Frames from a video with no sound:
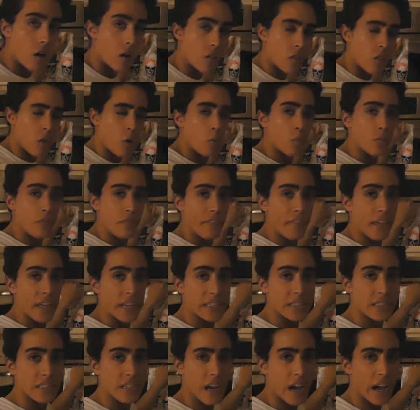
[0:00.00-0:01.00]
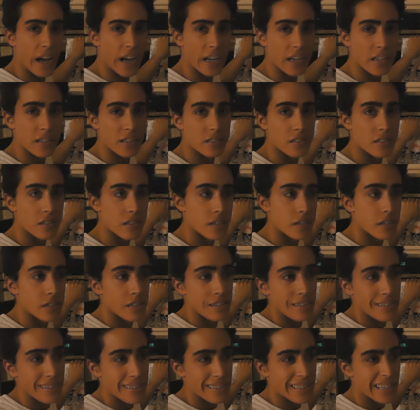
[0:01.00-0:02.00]
A loaf this size
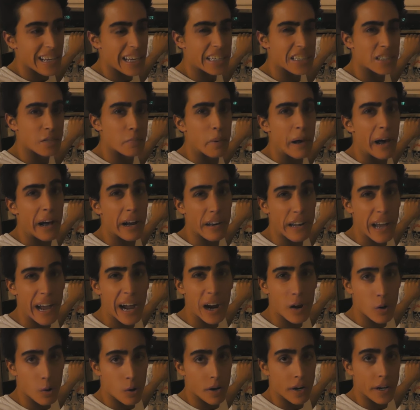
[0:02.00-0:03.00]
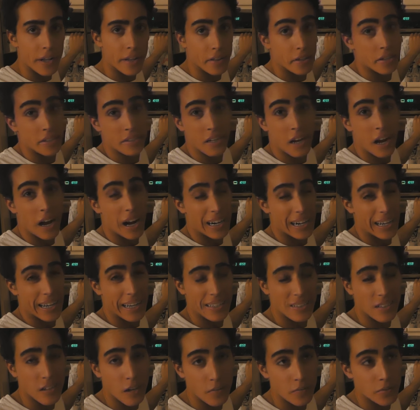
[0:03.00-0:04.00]
takes about an hour in this hot
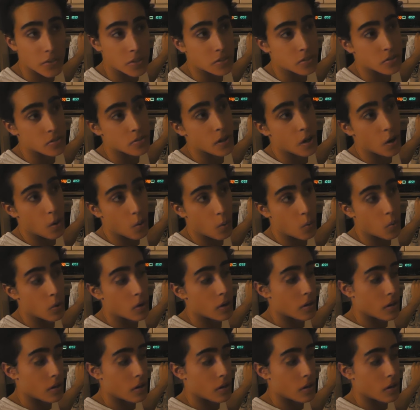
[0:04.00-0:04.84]
ass oven, so